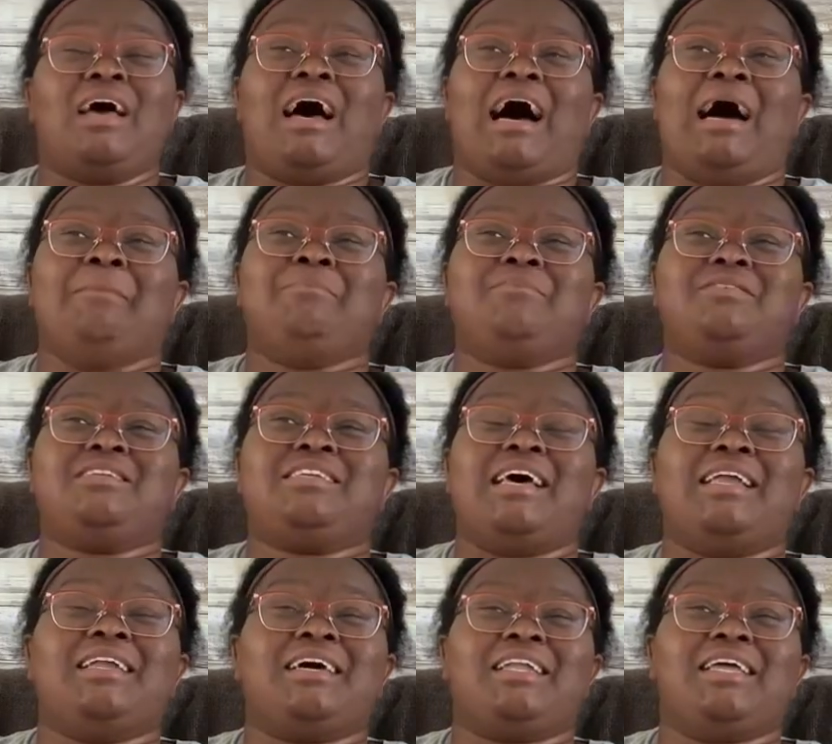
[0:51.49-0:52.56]
I'm
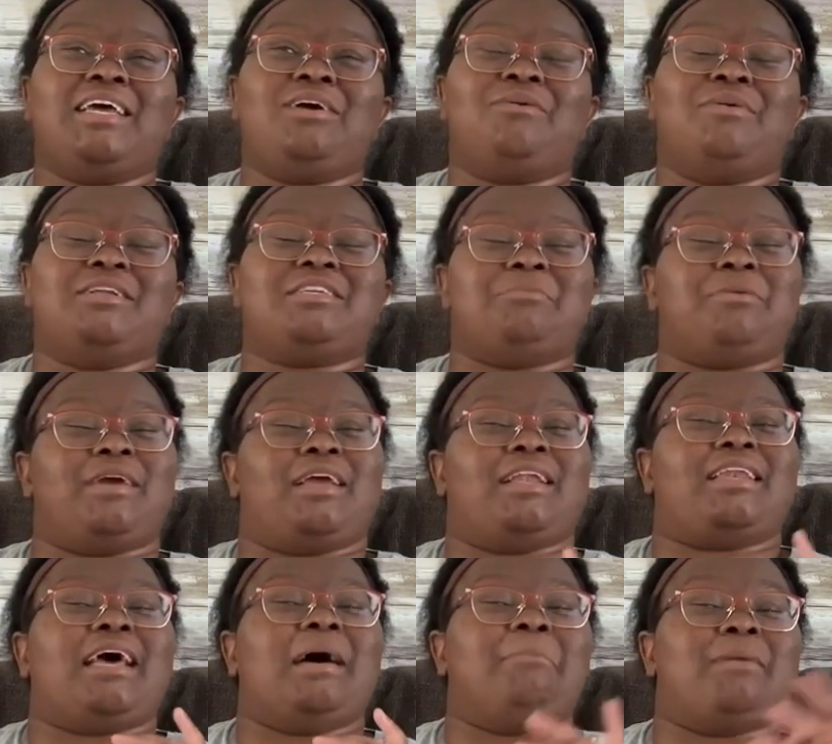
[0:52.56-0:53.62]
technically going to break it
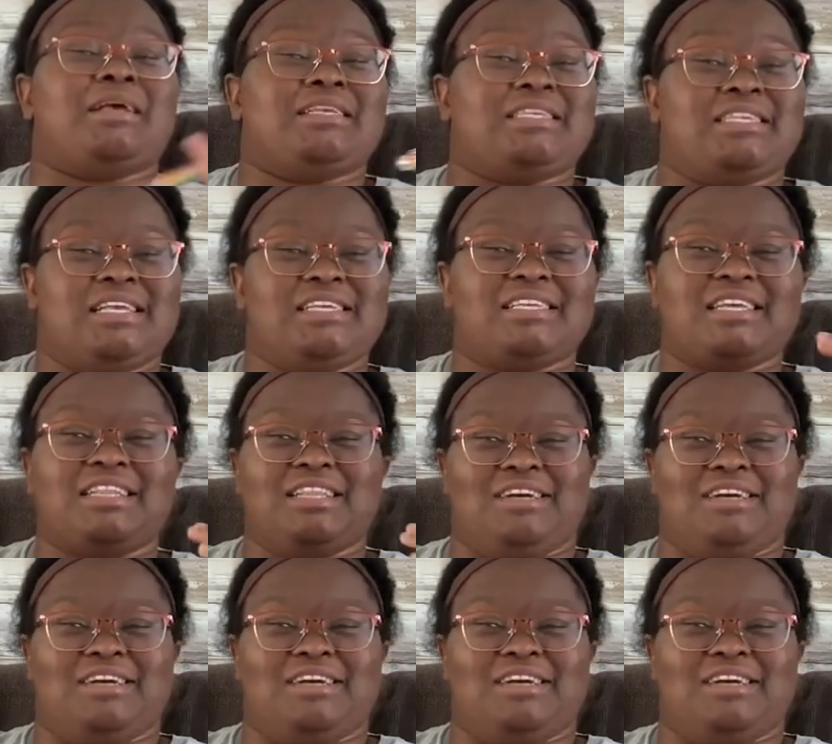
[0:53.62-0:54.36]
down by season.